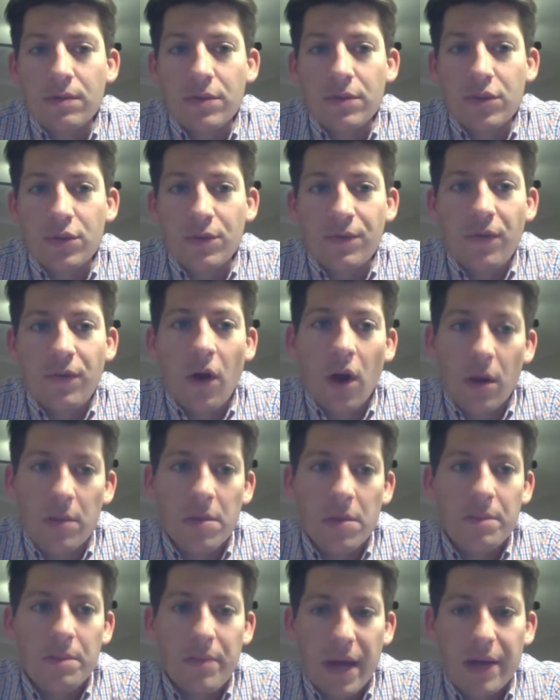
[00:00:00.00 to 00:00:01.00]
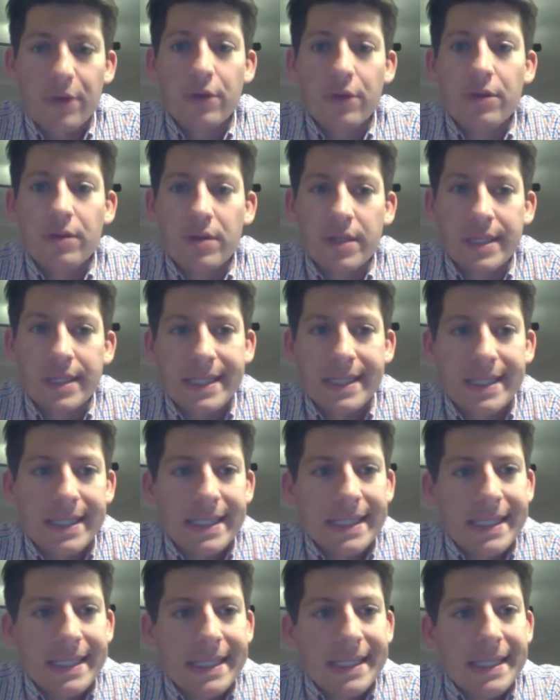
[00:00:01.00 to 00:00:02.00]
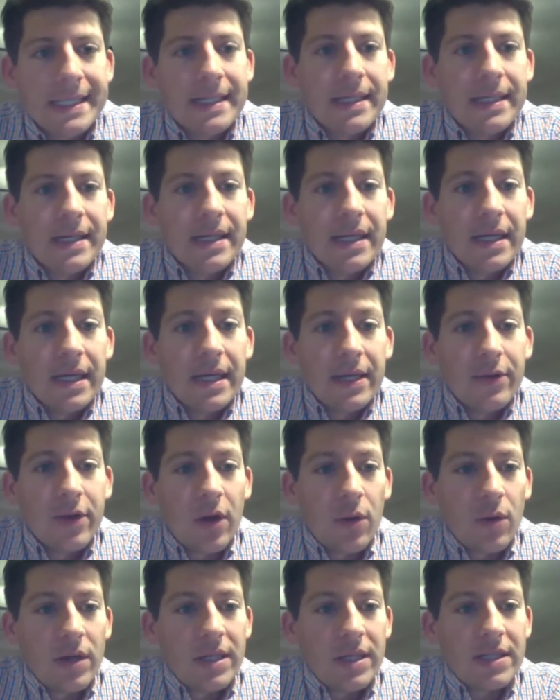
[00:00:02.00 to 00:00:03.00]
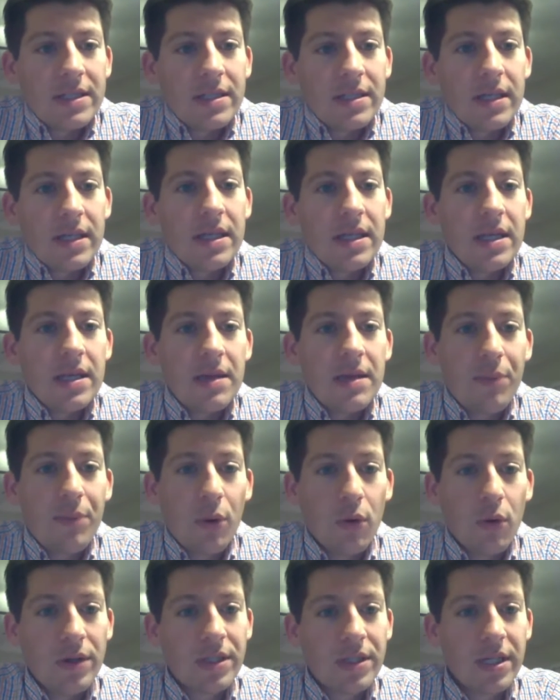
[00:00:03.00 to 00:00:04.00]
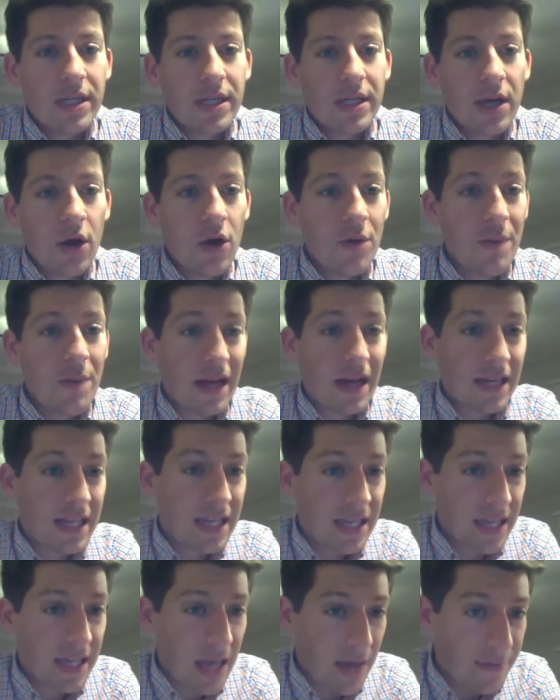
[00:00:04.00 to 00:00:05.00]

farm better. Here we go. What is important to know about Kievan